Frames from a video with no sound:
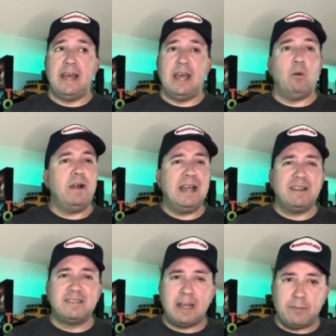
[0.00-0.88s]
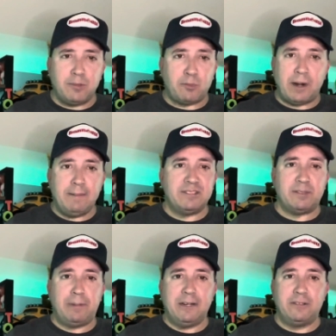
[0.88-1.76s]
And where the hell does Optimus Prime
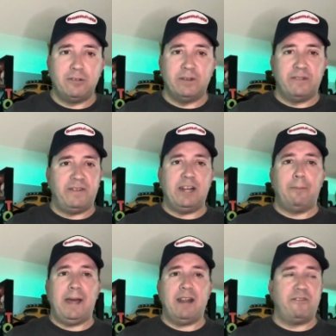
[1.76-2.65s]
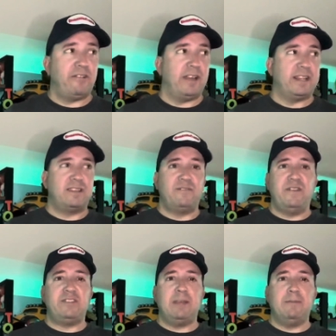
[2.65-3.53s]
disappear to in the final battle for like
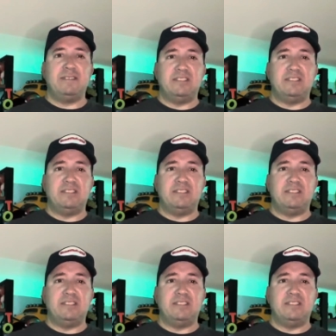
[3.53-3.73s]
15 minutes?